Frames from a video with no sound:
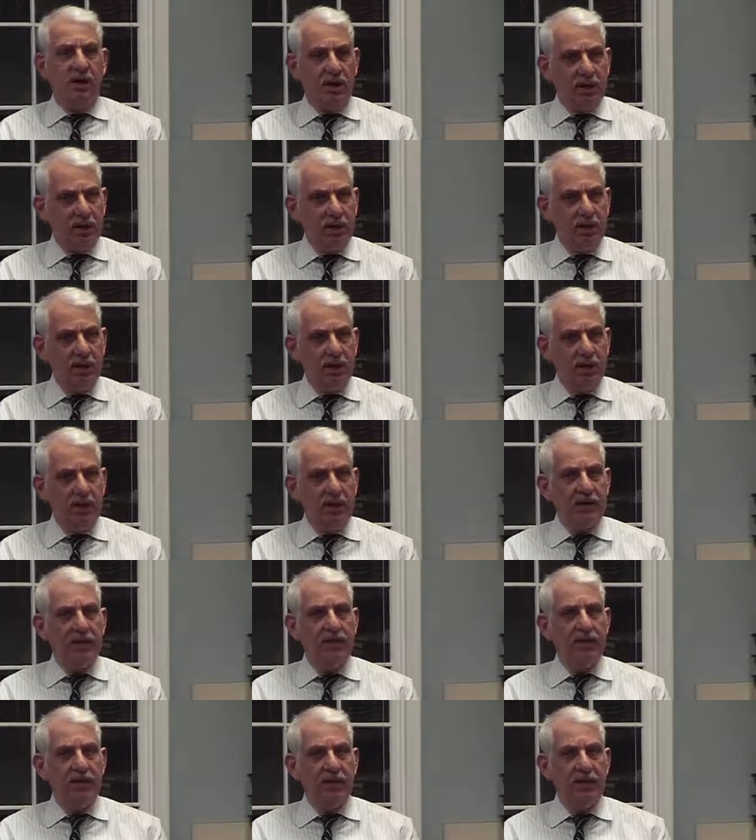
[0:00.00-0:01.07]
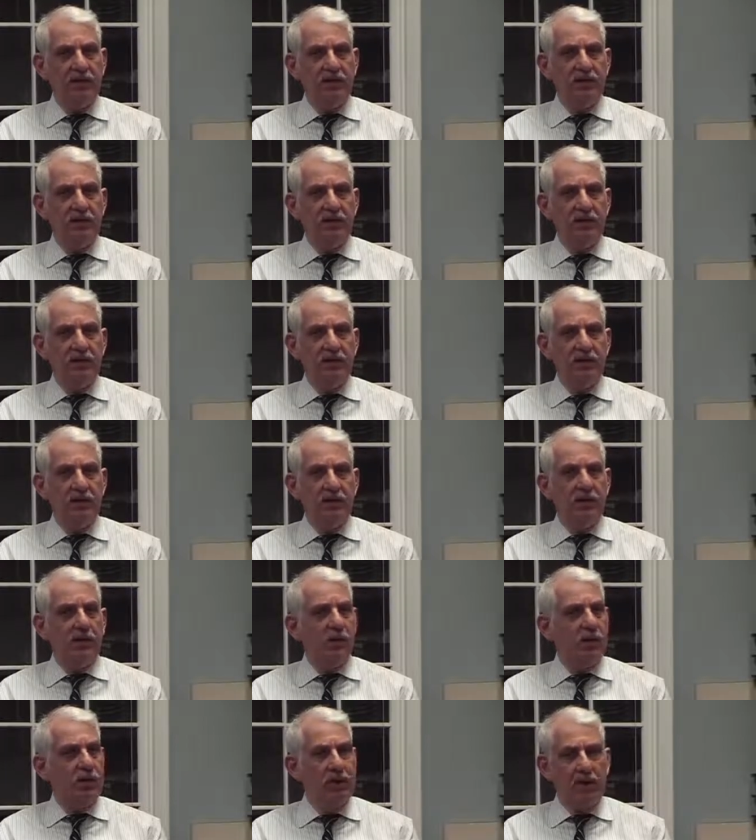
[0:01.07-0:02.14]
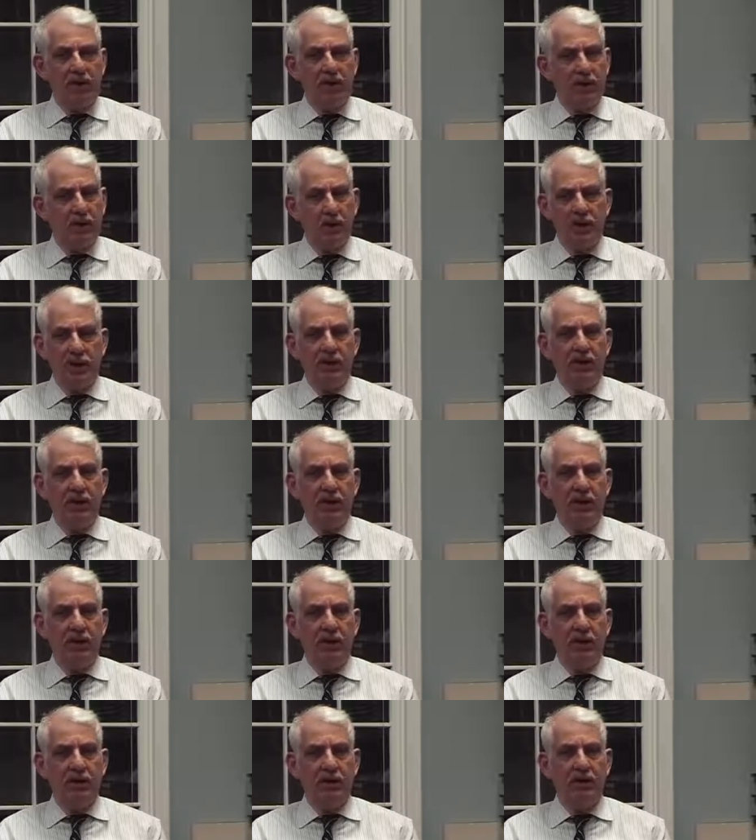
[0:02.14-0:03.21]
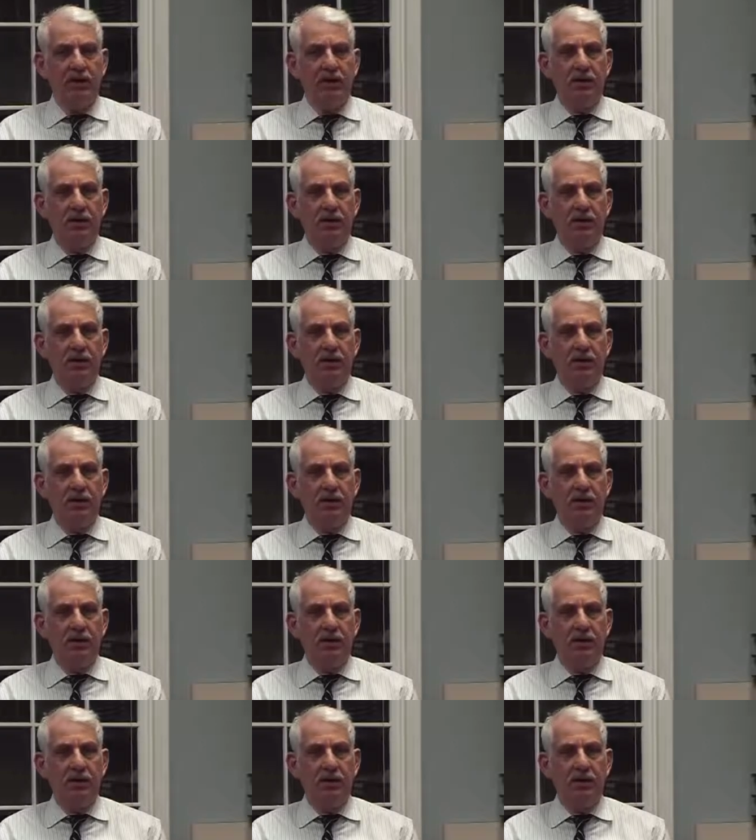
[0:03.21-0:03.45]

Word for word: Unlike LASIK, we're not cutting the eye.